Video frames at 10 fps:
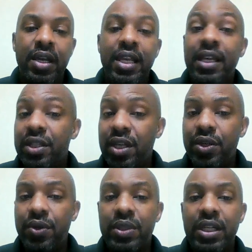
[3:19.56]
He
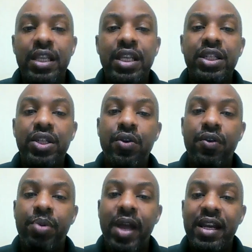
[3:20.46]
continues, "In this year
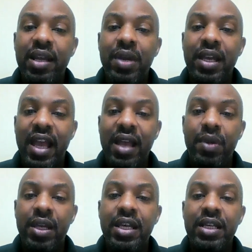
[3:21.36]
of pandemic
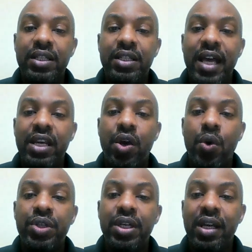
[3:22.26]
gaming, he has led in
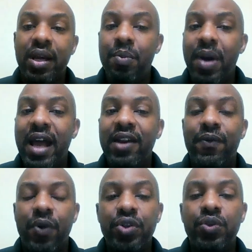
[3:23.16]
coaching the combined
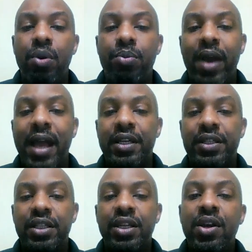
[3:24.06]
virtual
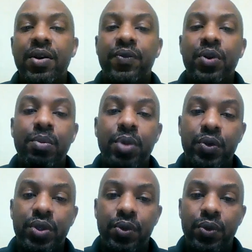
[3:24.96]
practices for the
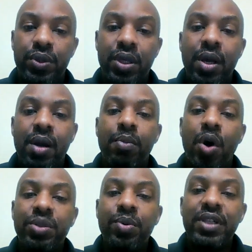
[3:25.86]
middle schools.
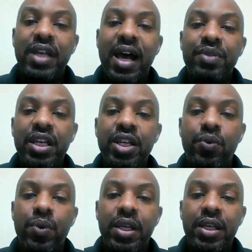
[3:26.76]
Multiple times
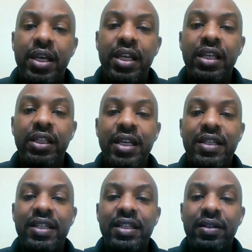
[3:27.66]
each week, he
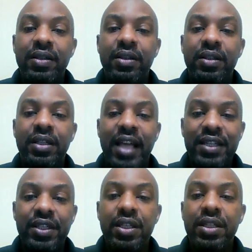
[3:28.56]
leads
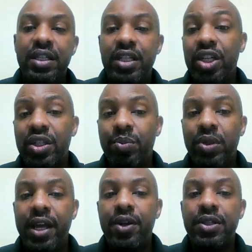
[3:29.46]
lessons, teaches
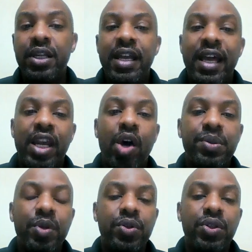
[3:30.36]
players, and
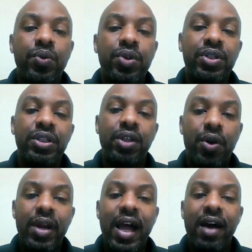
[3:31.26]
helps middle schoolers
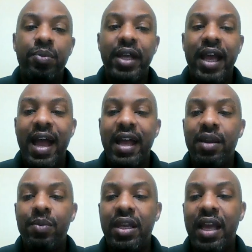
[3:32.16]
learn how to play
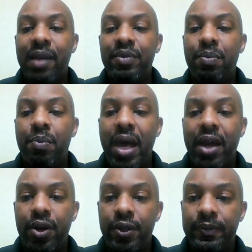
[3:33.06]
academic games
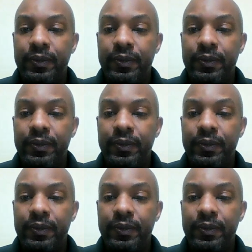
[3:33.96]
better."